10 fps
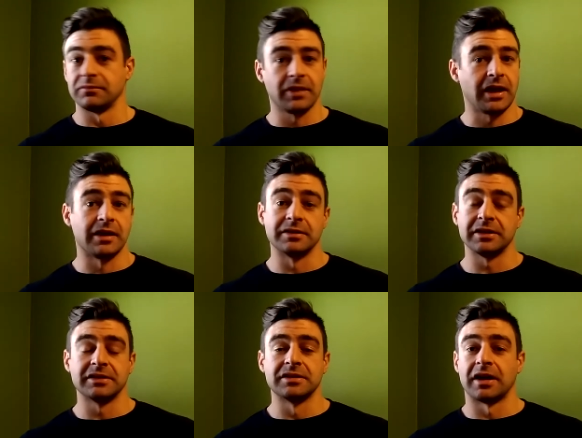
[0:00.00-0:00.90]
And
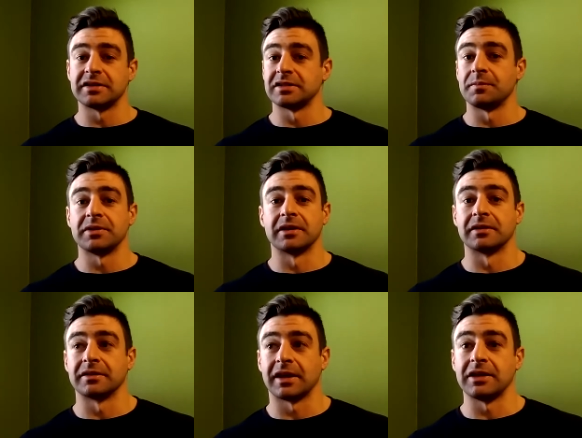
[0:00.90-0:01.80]
it's not
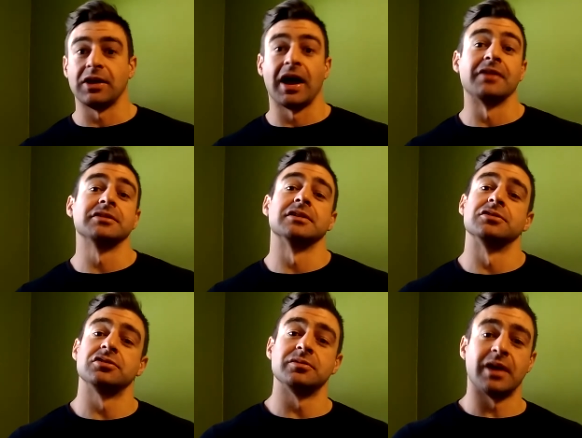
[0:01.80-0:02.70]
something that you have to consume